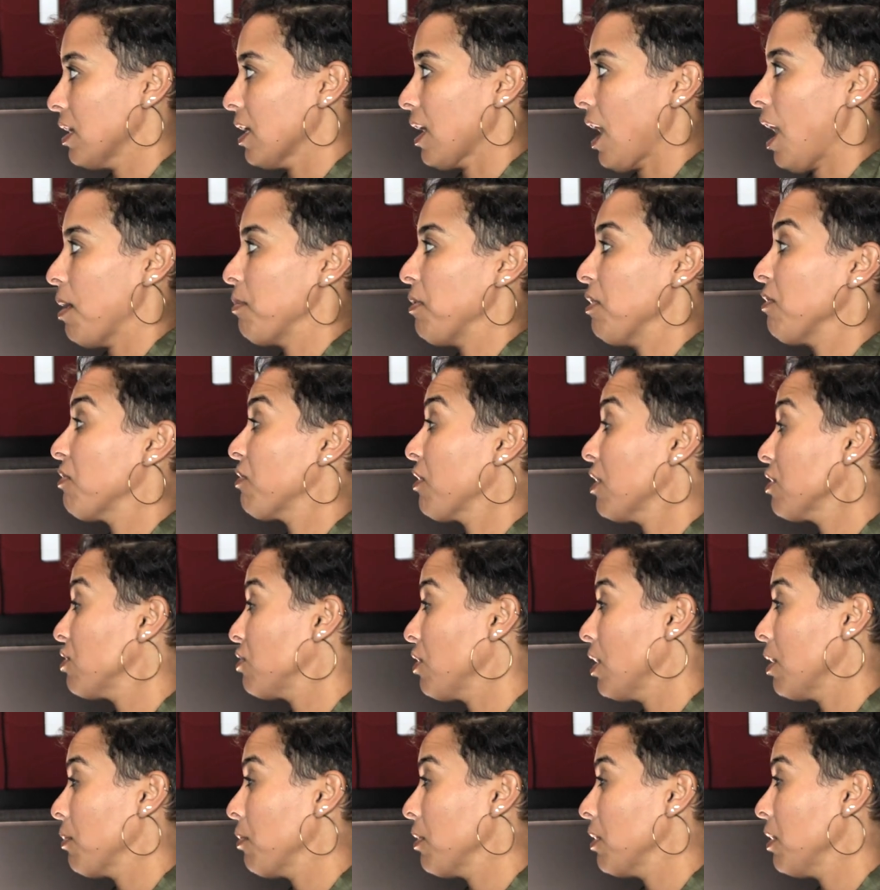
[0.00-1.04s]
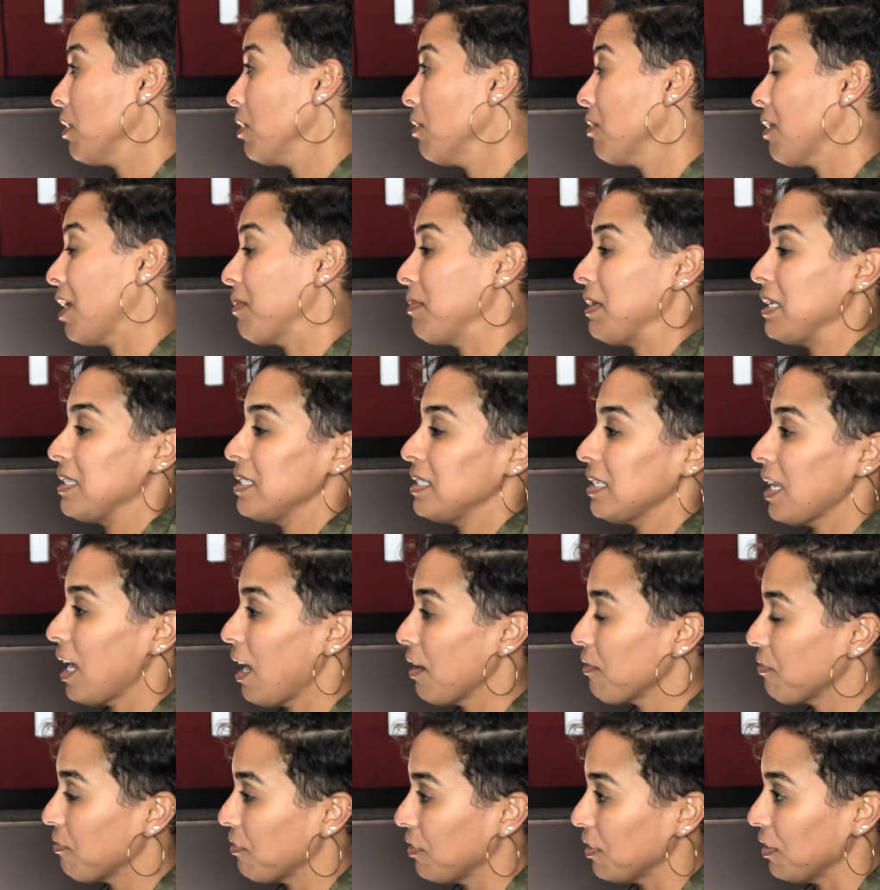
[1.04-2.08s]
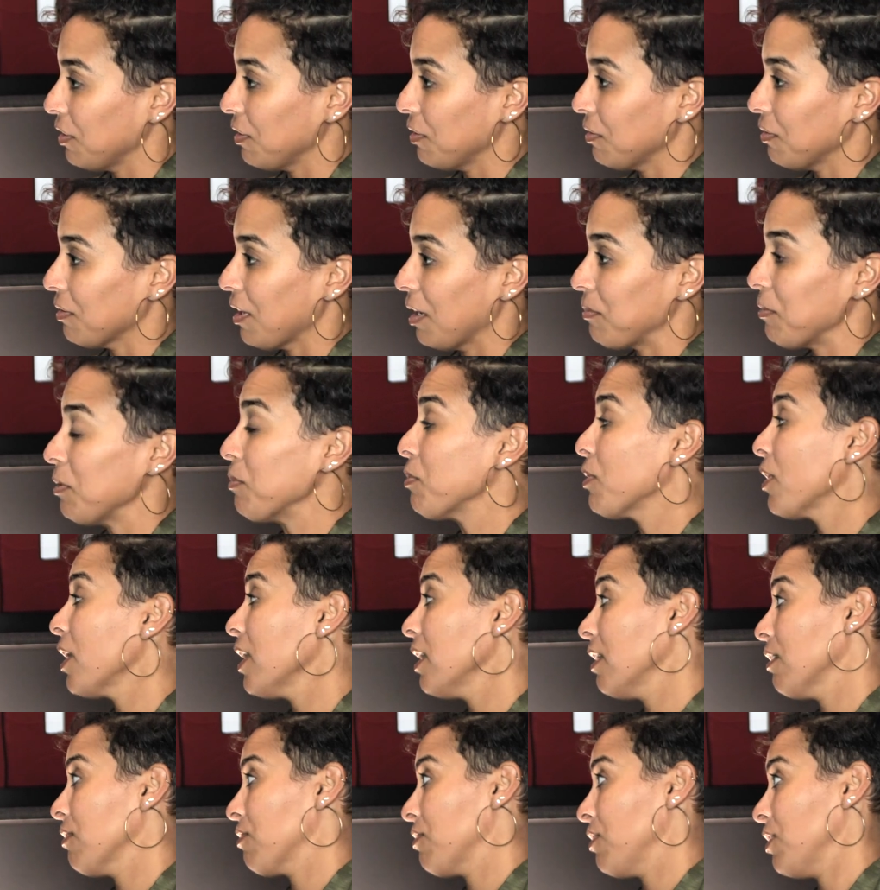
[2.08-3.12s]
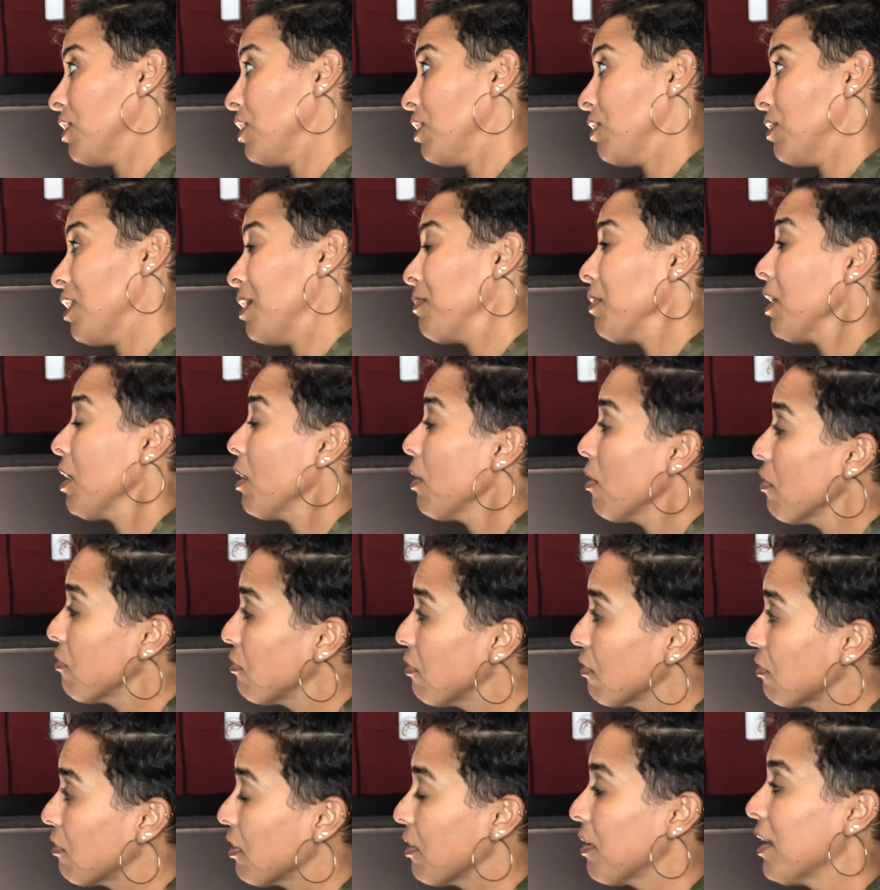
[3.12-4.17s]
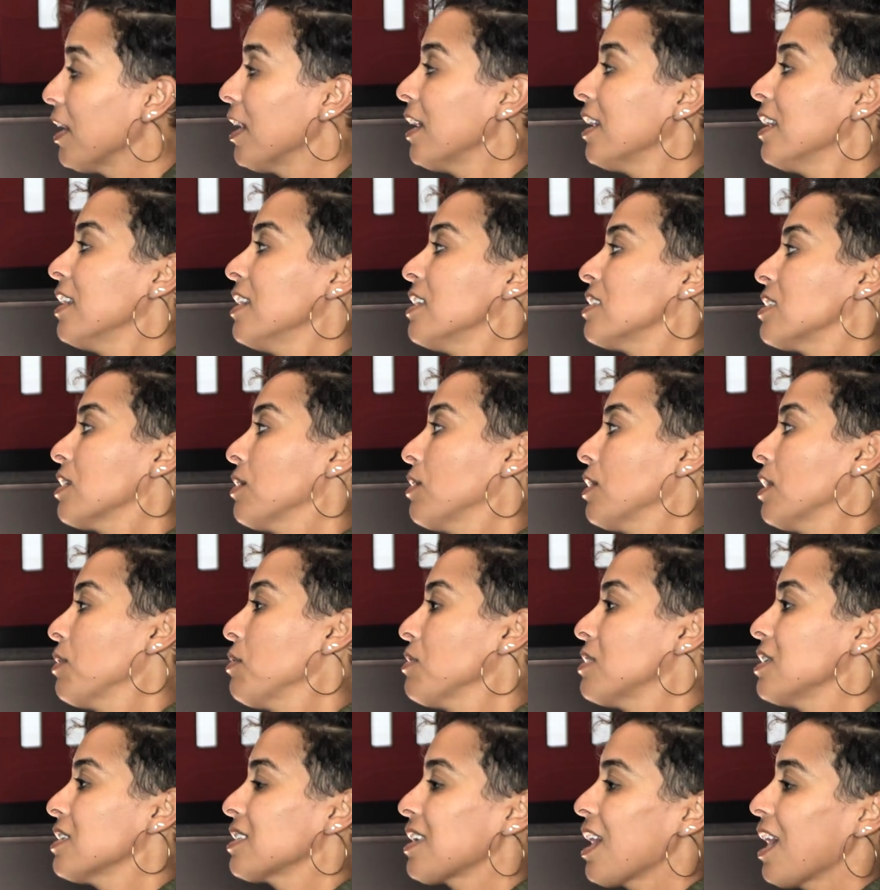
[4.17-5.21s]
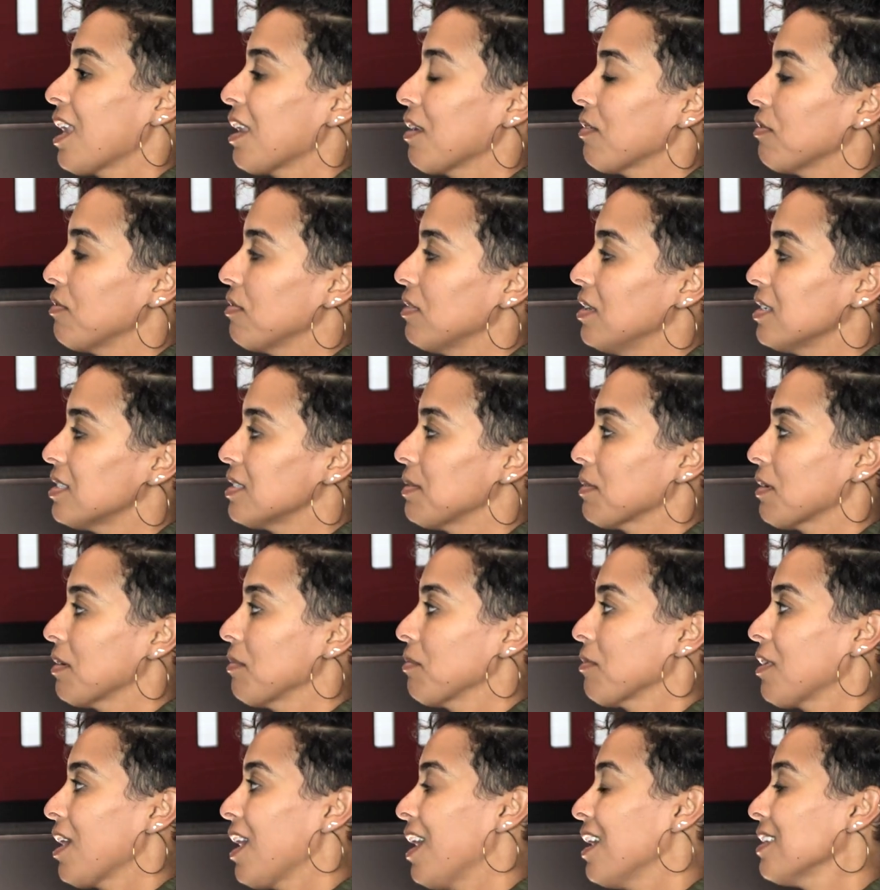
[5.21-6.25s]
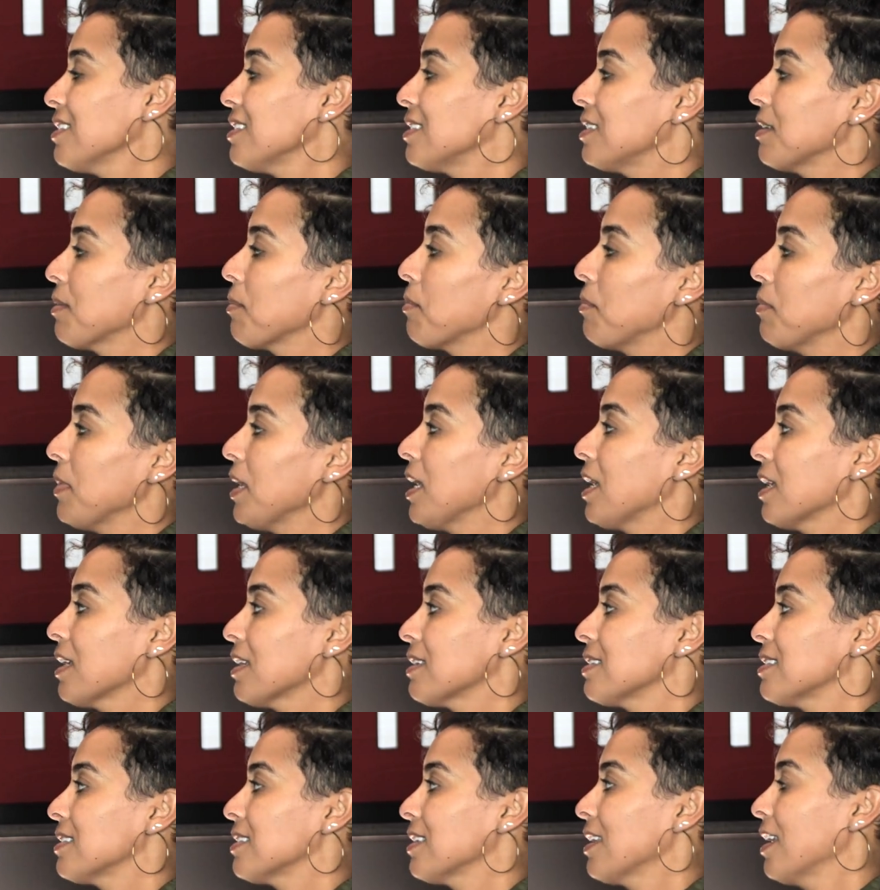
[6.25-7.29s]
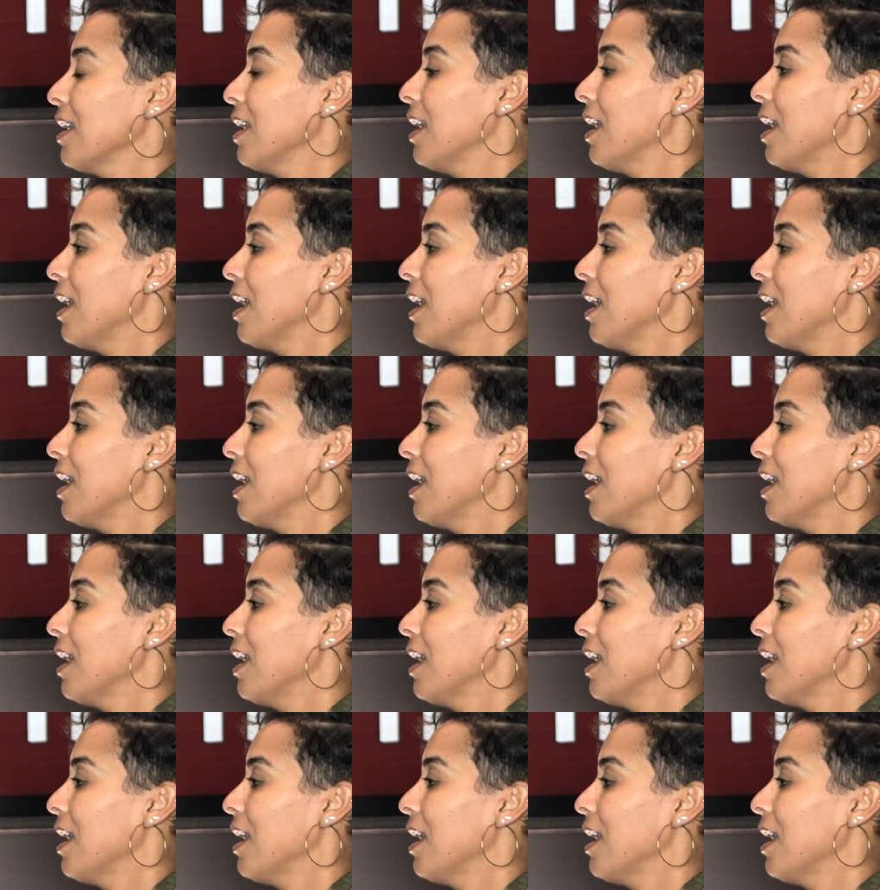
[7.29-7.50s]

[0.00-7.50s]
Like I'd be frustrated with you, I'd be sad for you, I'd be praying for you, I'd be hopeful for you. So it was this kind of this constant mix.